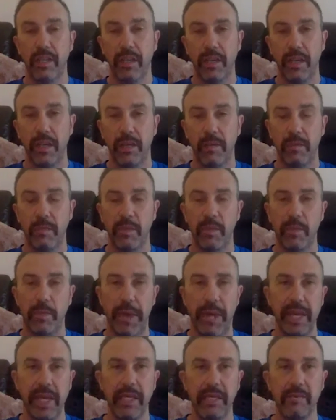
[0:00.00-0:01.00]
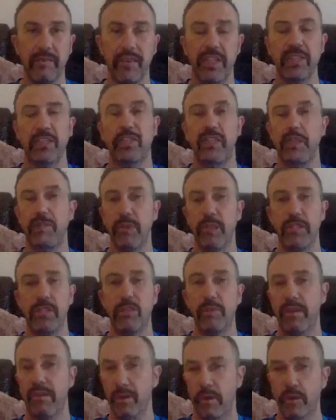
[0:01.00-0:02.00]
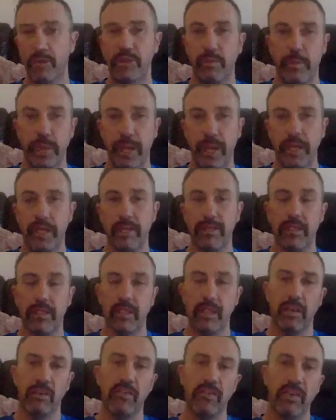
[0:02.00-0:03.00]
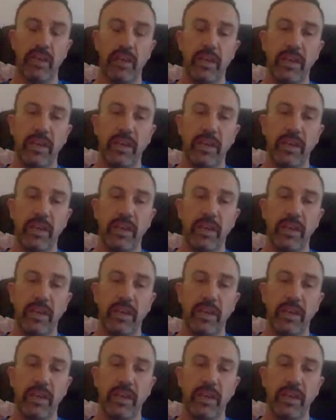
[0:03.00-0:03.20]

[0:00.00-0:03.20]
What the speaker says: The pain, eventually, once you have lots of pain and stuff,